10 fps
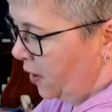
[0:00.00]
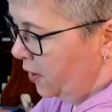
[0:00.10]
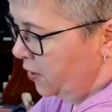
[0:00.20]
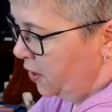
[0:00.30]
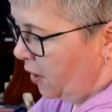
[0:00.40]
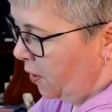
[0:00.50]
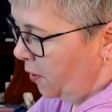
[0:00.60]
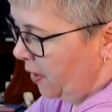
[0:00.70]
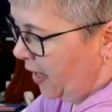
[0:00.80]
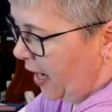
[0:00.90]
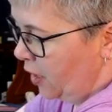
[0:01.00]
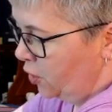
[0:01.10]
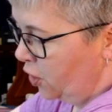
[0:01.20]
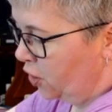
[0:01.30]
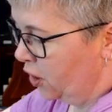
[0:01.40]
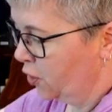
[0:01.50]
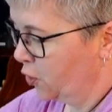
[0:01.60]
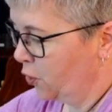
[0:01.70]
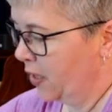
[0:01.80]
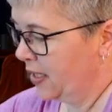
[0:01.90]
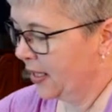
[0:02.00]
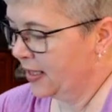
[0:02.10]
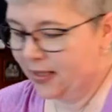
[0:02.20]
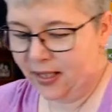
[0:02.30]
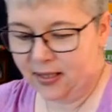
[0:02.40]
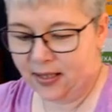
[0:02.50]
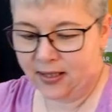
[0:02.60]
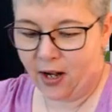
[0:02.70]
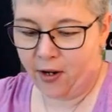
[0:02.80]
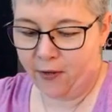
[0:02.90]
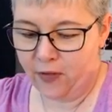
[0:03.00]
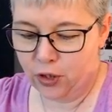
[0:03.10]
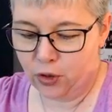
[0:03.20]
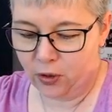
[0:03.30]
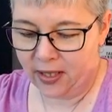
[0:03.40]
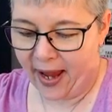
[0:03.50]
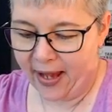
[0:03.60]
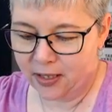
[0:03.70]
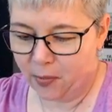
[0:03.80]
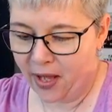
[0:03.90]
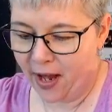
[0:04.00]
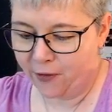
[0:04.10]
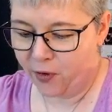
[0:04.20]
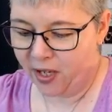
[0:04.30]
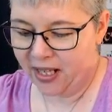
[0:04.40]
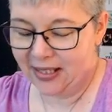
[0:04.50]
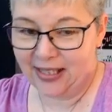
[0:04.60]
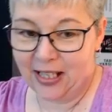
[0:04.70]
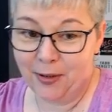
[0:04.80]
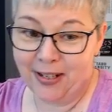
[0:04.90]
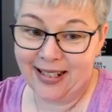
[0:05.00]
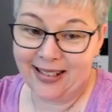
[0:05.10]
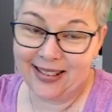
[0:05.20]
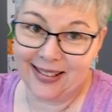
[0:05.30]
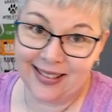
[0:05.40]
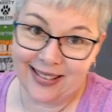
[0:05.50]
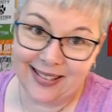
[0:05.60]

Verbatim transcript: also, in case you just joined us, this is our official last block for this series.